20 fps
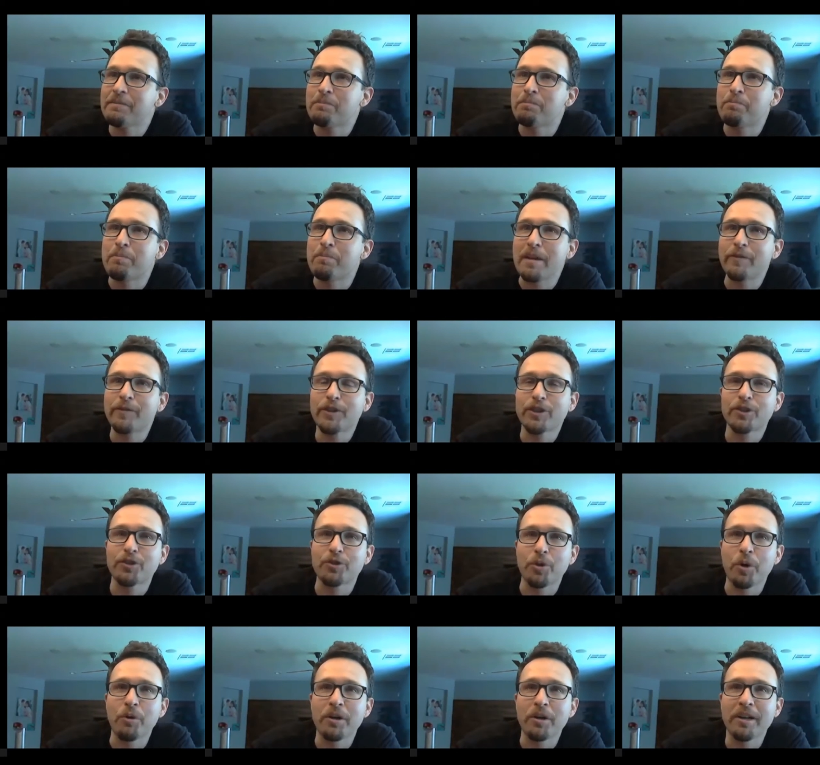beef
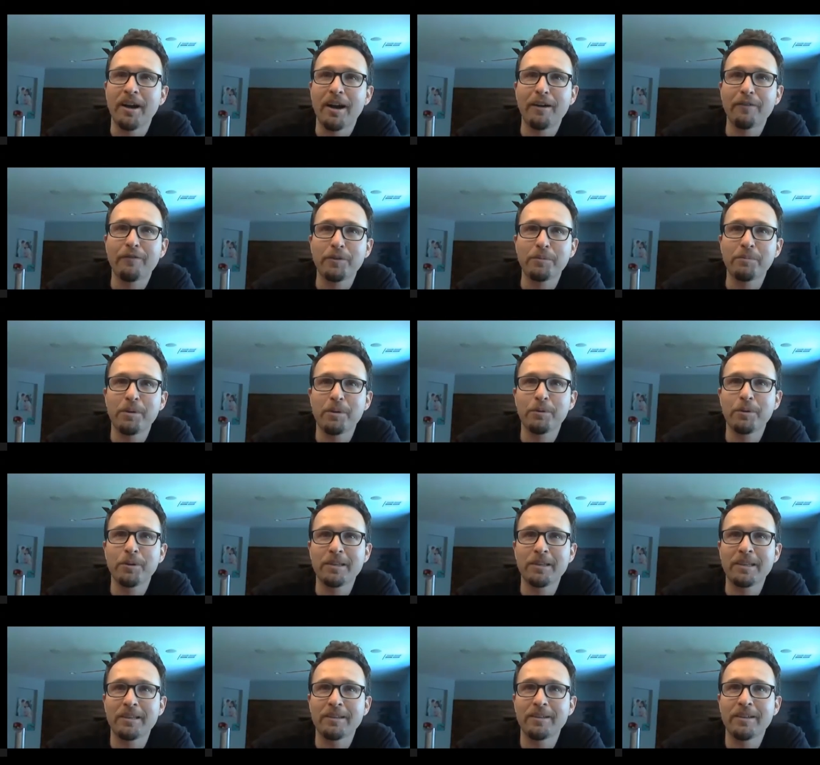stroganoff would be
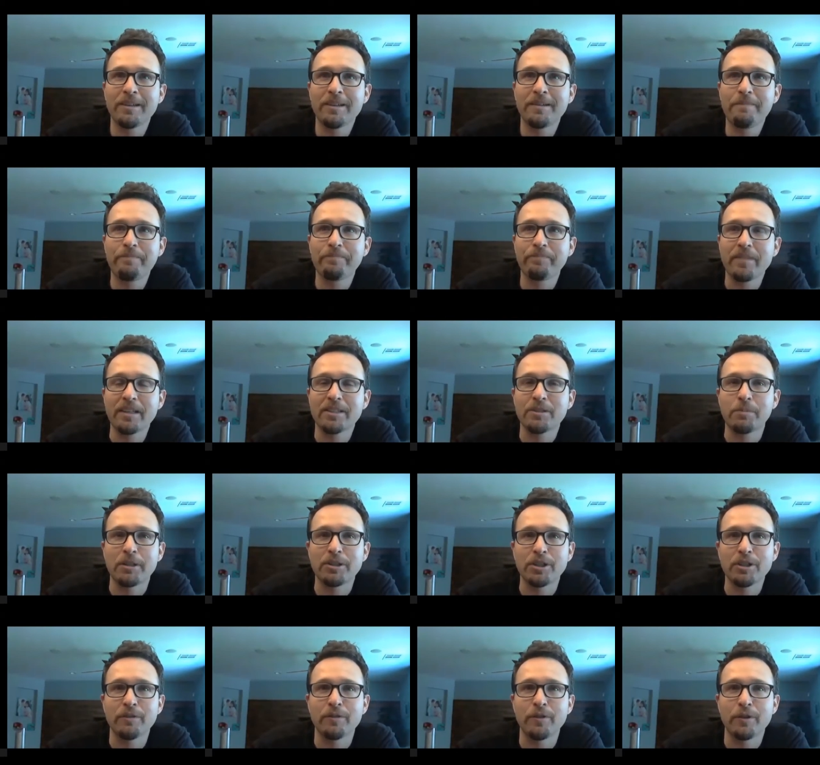really good,
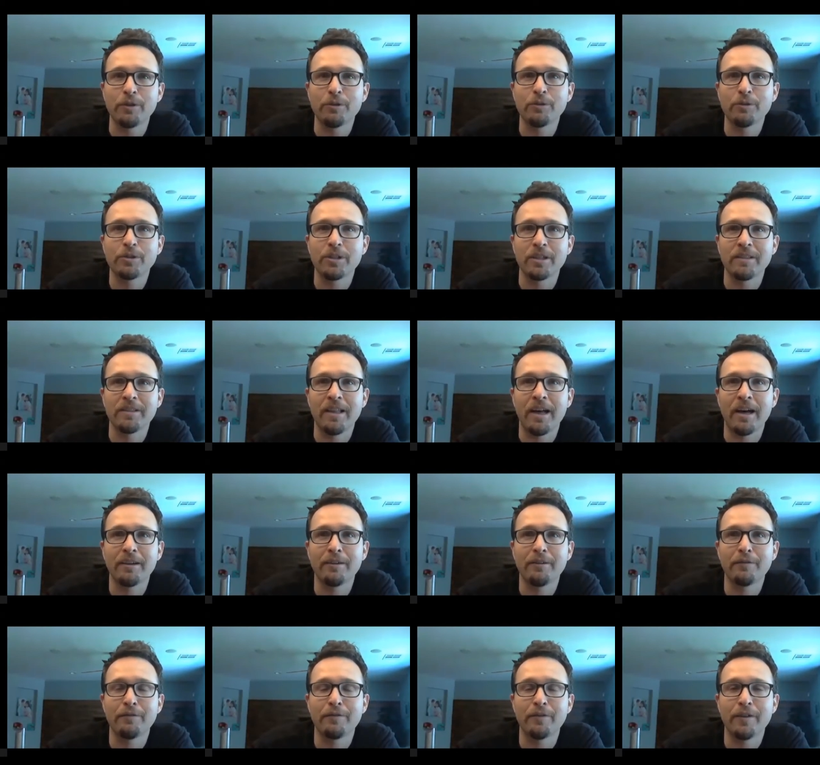especially if you use a lot
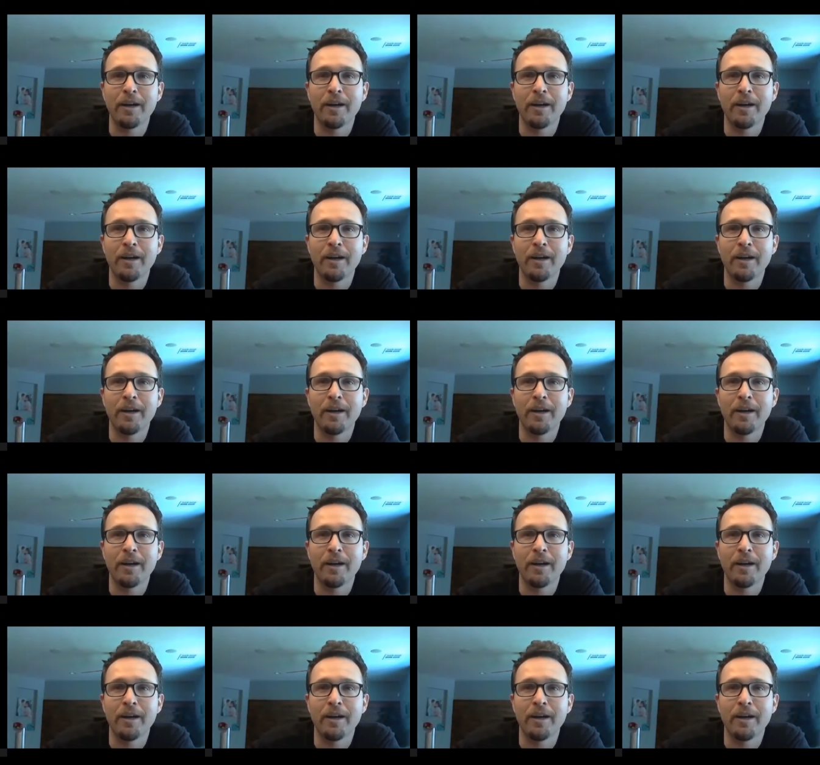of